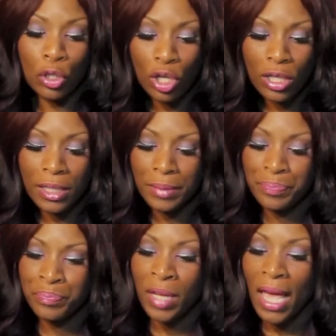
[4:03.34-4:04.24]
look.
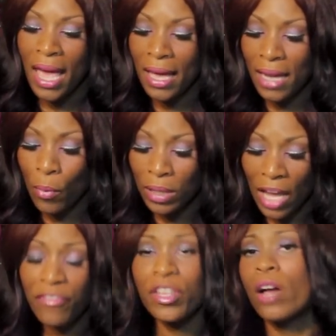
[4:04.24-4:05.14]
And I would
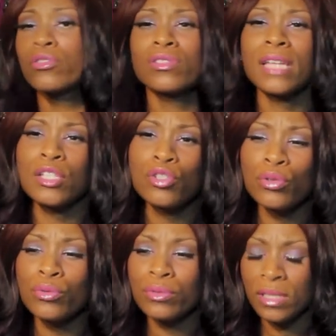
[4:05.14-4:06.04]
like for y'all to stay
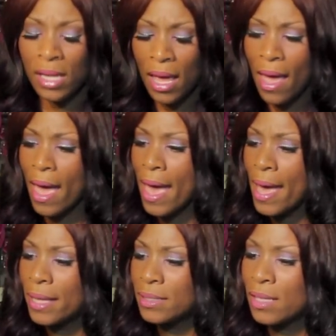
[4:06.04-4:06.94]
tuned
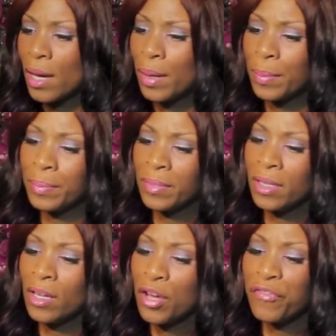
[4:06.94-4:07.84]
and
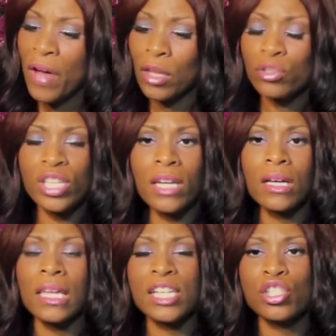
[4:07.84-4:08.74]
follow
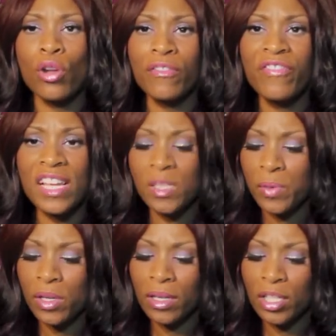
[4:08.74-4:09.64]
Janet Collection on
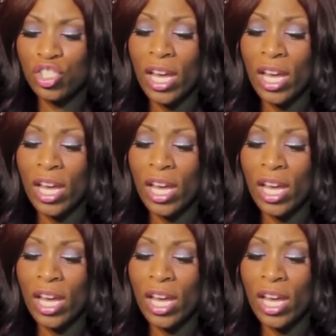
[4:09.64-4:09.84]
Facebook.